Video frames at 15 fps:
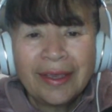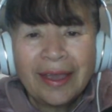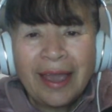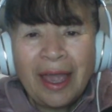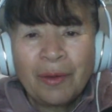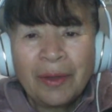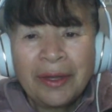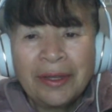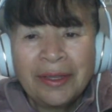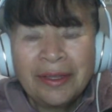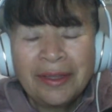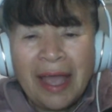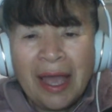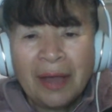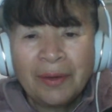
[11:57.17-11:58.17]
I went
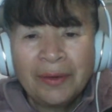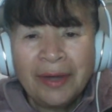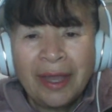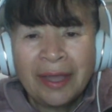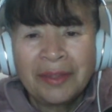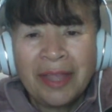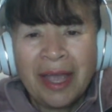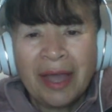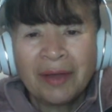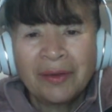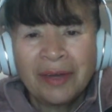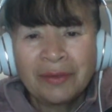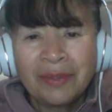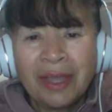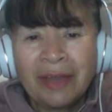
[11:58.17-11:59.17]
down and
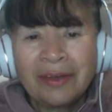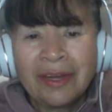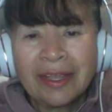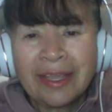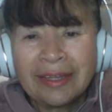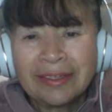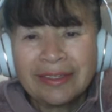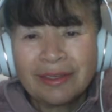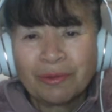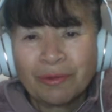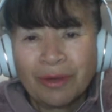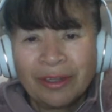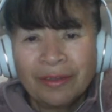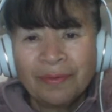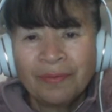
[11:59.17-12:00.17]
down and down against the
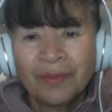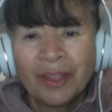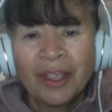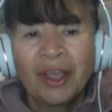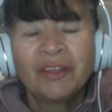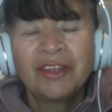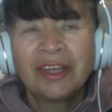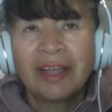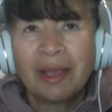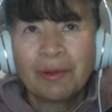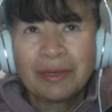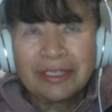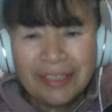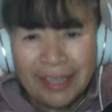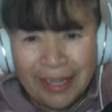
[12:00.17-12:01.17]
wall until I
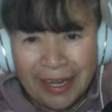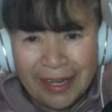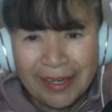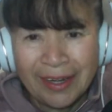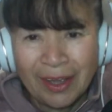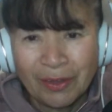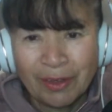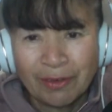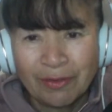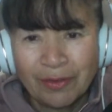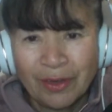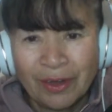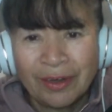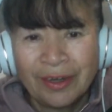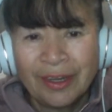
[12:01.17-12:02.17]
was sitting on the
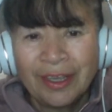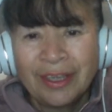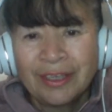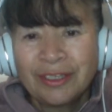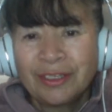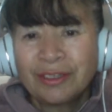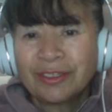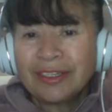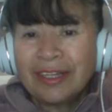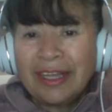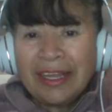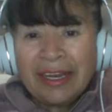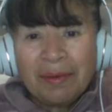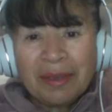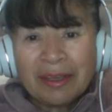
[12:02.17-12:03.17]
floor, just
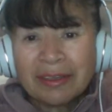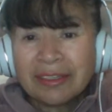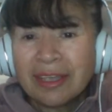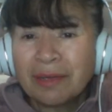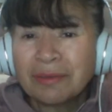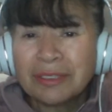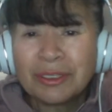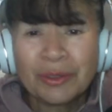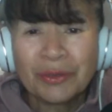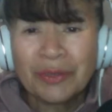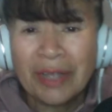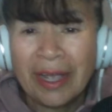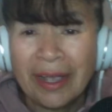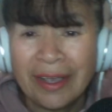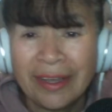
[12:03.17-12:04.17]
leaning because I was so
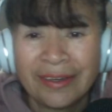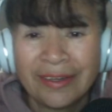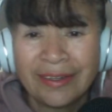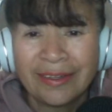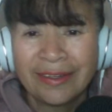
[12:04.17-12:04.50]
tired.